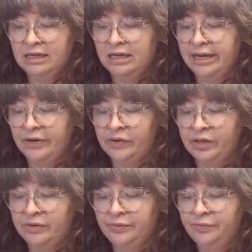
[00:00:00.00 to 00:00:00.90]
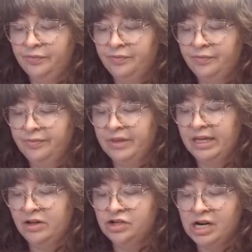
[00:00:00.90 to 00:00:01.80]
I don't know,
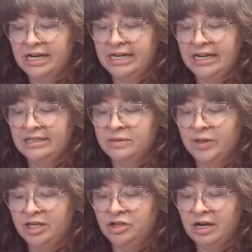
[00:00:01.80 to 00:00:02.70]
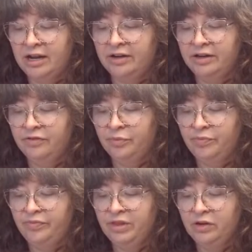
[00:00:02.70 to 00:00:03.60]
like you're trying to get a splinter out of a
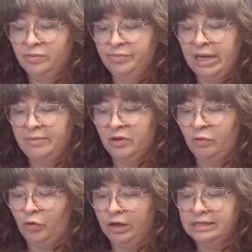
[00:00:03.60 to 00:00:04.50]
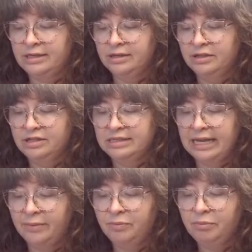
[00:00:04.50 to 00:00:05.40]
little baby foot. Just
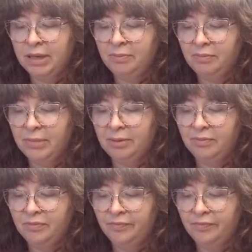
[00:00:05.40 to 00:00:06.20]
like meep, meep.